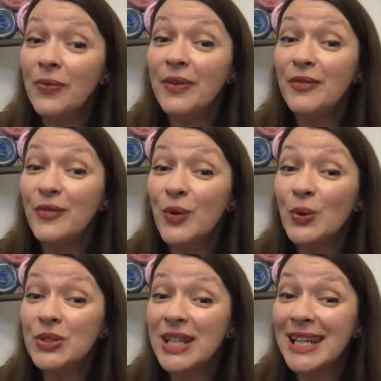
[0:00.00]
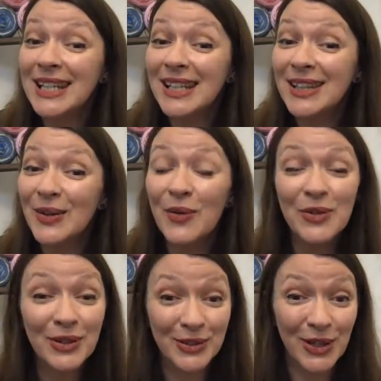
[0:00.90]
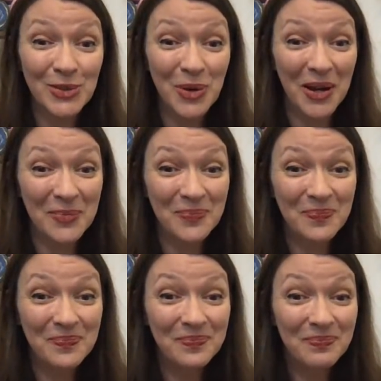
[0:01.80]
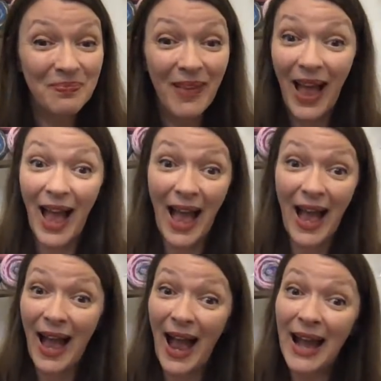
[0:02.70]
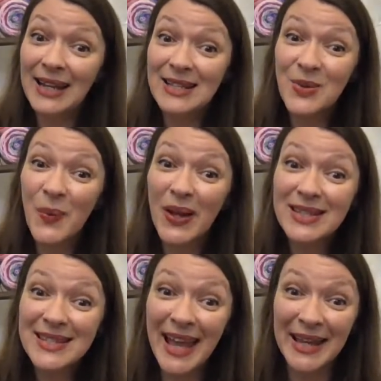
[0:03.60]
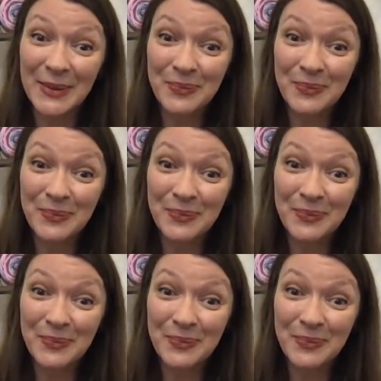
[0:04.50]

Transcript: the 14th of October. And it's a Wednesday.